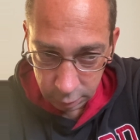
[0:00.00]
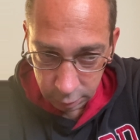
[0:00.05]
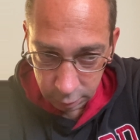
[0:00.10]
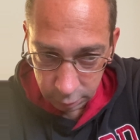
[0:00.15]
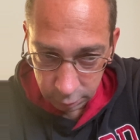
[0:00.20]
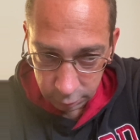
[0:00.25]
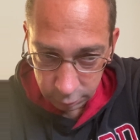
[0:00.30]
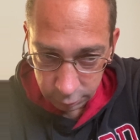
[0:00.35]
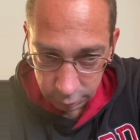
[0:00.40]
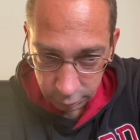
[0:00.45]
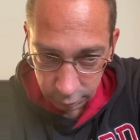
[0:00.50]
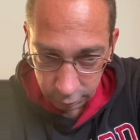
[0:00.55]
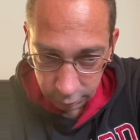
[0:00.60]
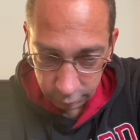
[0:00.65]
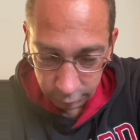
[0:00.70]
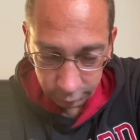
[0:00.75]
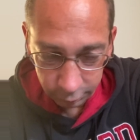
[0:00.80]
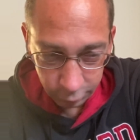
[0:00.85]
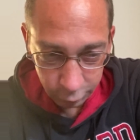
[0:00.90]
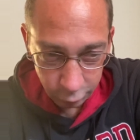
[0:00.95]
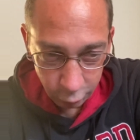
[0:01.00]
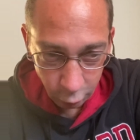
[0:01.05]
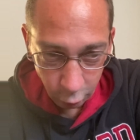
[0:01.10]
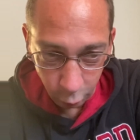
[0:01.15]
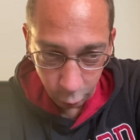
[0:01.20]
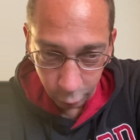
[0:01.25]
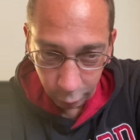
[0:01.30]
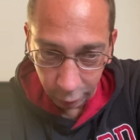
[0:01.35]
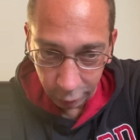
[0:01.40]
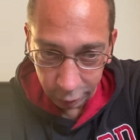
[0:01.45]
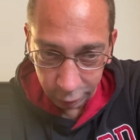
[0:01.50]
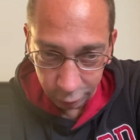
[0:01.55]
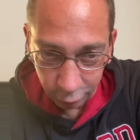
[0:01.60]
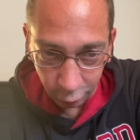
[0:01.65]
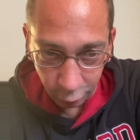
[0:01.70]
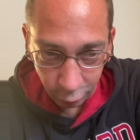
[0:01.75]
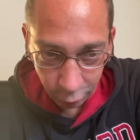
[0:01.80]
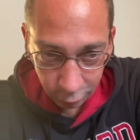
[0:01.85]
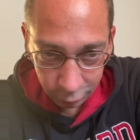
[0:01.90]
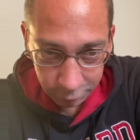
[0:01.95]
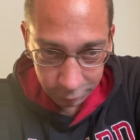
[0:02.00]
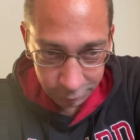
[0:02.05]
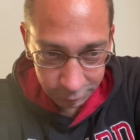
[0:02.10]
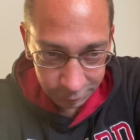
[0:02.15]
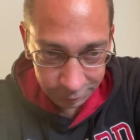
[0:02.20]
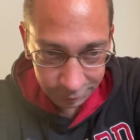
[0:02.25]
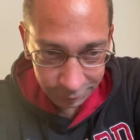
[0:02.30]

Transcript: You just no, not at all.